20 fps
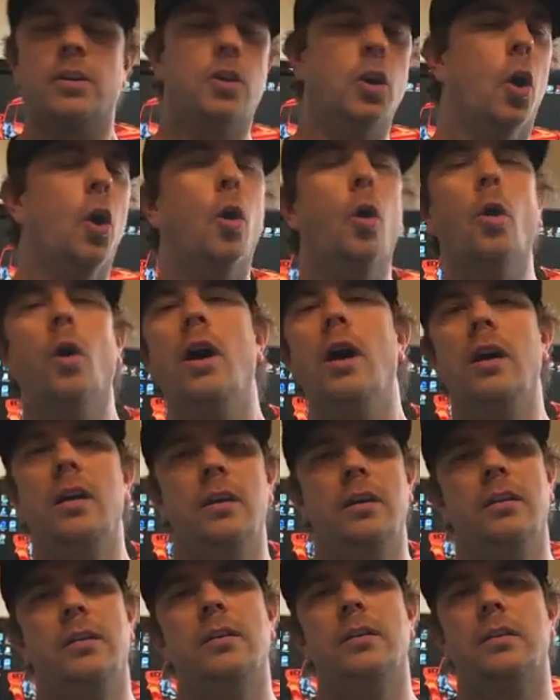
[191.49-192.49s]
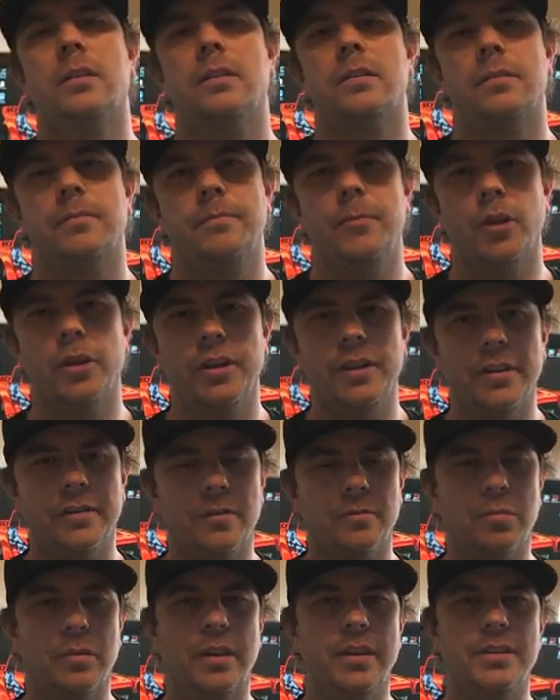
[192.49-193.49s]
go a million
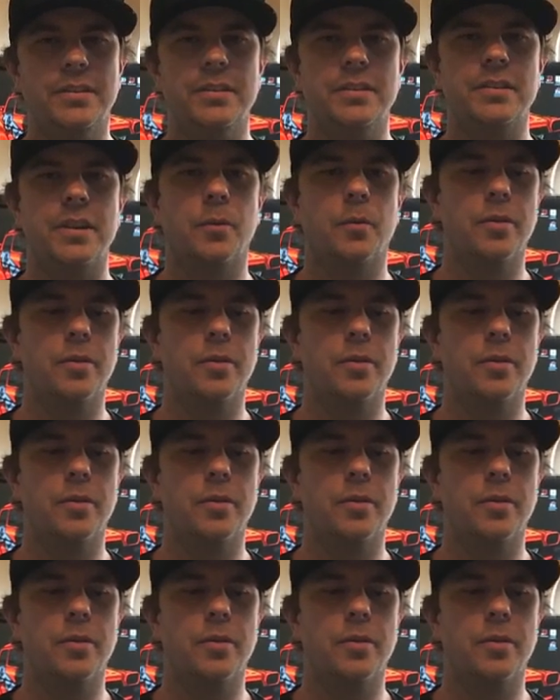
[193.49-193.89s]
different places.